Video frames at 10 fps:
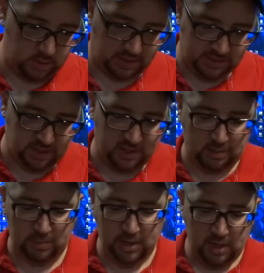Next
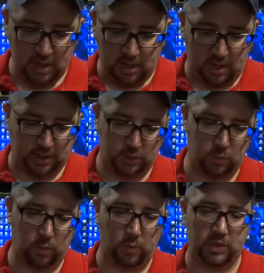item. Now this
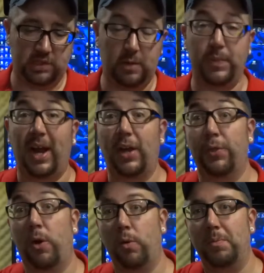one was something I
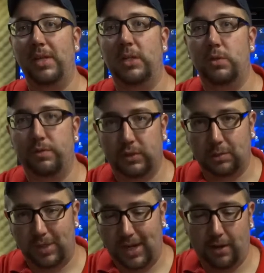thought would be useful
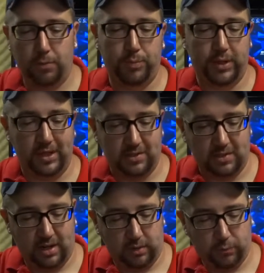to me now, but
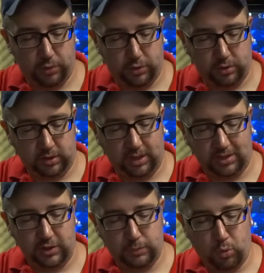it's not, unfortunately,
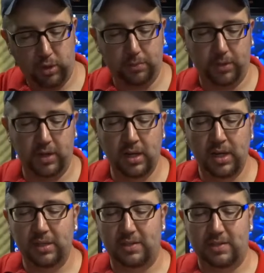at this point. But
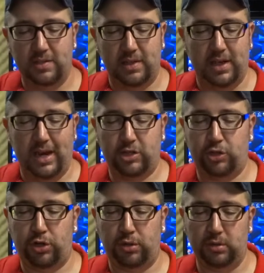this is an
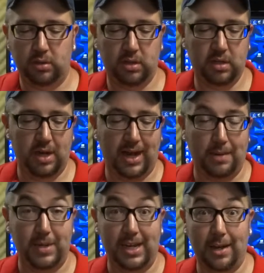external
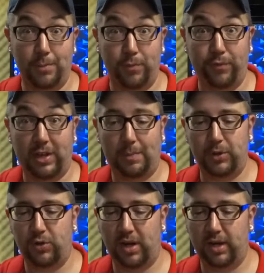IBM
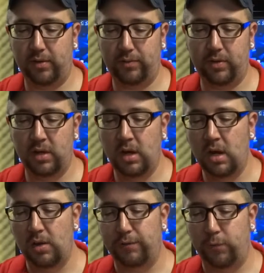floppy drive
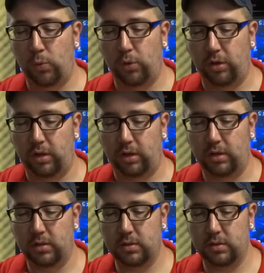for
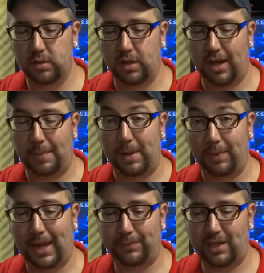IBM
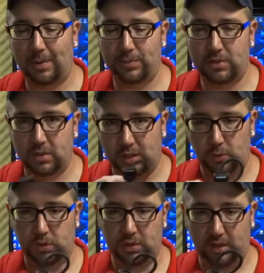laptops.
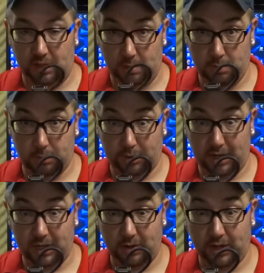Uses a
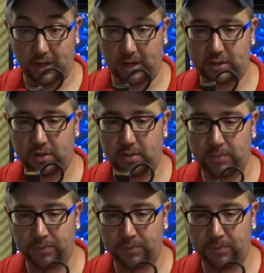proprietary connector.